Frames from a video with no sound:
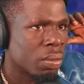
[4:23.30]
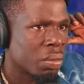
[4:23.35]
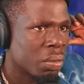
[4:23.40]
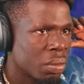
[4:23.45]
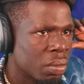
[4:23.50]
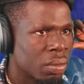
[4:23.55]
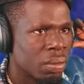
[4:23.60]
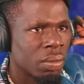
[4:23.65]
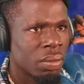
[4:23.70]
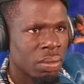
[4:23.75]

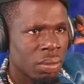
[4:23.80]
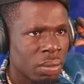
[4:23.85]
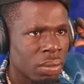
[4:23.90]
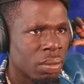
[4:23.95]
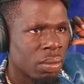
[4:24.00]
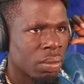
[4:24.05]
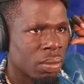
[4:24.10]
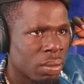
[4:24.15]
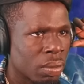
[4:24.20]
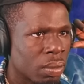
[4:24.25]
Hey, for
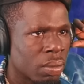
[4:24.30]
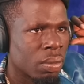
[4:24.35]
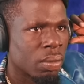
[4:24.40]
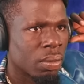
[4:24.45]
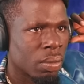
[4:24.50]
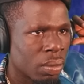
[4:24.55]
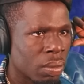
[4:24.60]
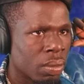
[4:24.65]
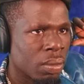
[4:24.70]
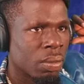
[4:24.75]
that nigga
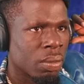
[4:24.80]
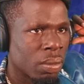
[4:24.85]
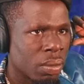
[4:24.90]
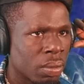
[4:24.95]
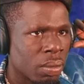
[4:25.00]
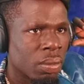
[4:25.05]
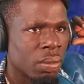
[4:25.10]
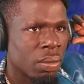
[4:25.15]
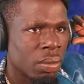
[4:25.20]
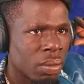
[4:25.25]
bird, I'll
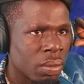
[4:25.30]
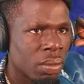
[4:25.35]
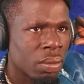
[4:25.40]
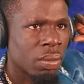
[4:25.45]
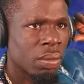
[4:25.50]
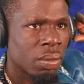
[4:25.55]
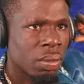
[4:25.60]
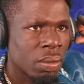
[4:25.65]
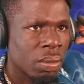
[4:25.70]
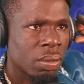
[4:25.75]
bust his head for
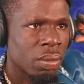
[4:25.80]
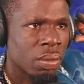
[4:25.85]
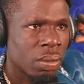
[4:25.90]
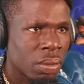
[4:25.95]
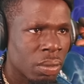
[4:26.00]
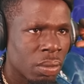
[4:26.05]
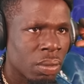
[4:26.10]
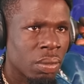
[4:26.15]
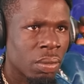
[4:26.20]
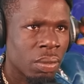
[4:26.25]
running that
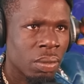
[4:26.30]
mouth.